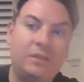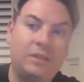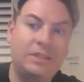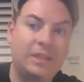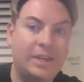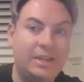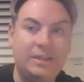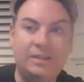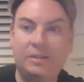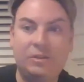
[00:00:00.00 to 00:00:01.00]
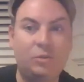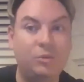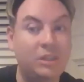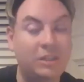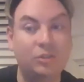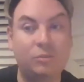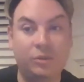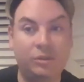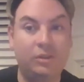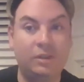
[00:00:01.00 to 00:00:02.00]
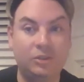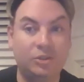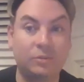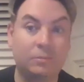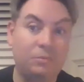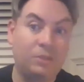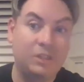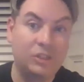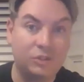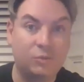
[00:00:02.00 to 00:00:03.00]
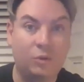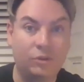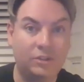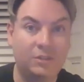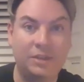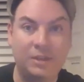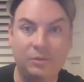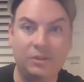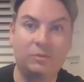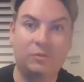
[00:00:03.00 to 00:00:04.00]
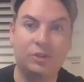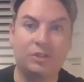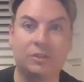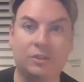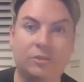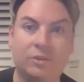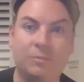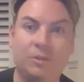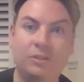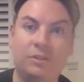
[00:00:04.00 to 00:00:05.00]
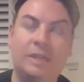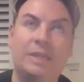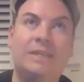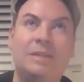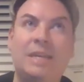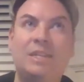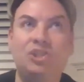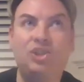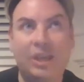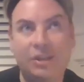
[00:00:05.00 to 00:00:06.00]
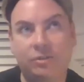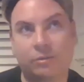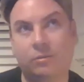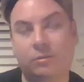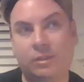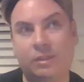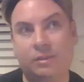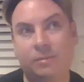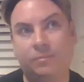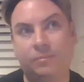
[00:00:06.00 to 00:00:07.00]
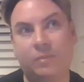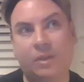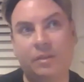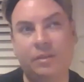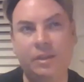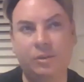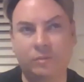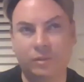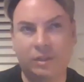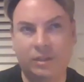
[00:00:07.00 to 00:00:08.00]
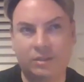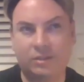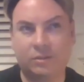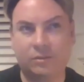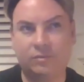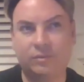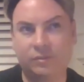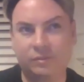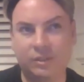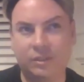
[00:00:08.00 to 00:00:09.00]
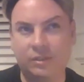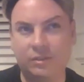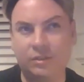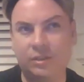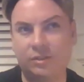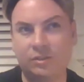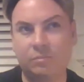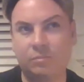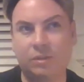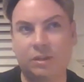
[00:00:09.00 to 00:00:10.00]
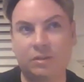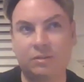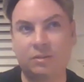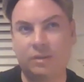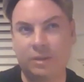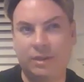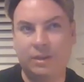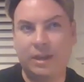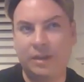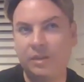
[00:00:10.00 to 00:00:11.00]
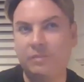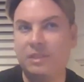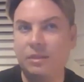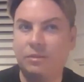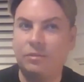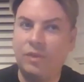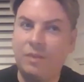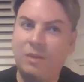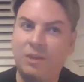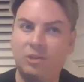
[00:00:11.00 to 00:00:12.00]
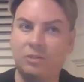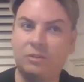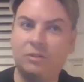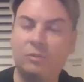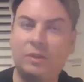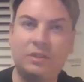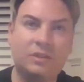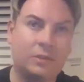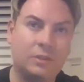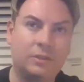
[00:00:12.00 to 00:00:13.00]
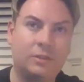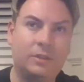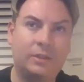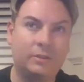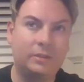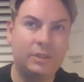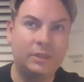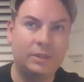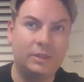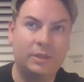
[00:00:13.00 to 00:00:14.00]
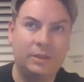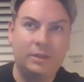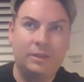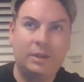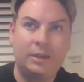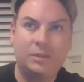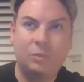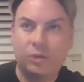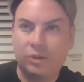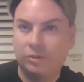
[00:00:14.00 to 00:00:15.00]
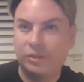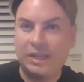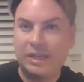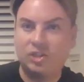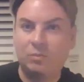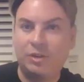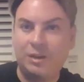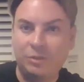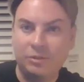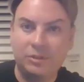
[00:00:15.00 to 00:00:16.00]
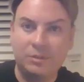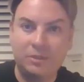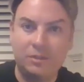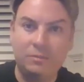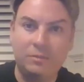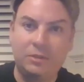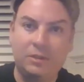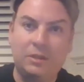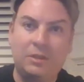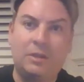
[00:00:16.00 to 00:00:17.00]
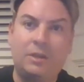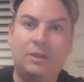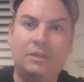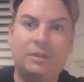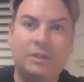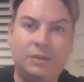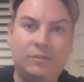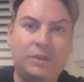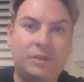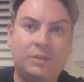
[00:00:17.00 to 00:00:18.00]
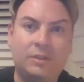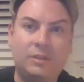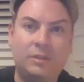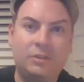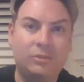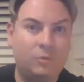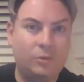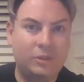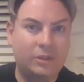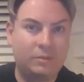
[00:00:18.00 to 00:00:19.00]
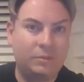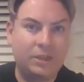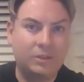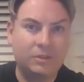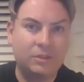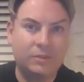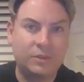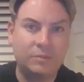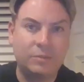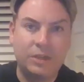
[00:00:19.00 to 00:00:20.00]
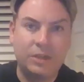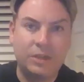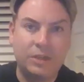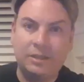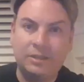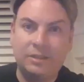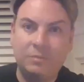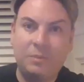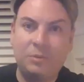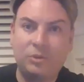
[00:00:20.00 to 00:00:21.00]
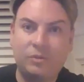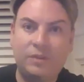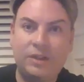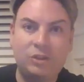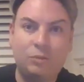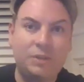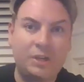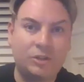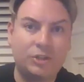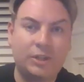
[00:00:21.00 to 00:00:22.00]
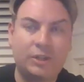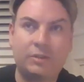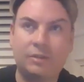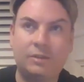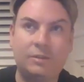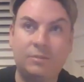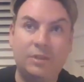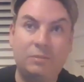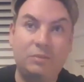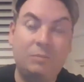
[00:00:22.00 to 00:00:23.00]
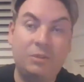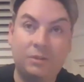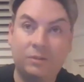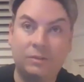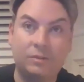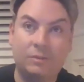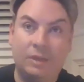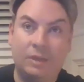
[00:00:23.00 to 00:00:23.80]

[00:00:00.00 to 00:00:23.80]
This again, you would need to know what the actual condition was to begin with before you started talking about it. In general, I think over the last sort of 15 years plus, I think I've seen three patients who, when they started LDN, had what are called extrapyramidal symptoms as a side effect. I don't know what anybody else has found, but in some people who are very dopaminergic, it would appear that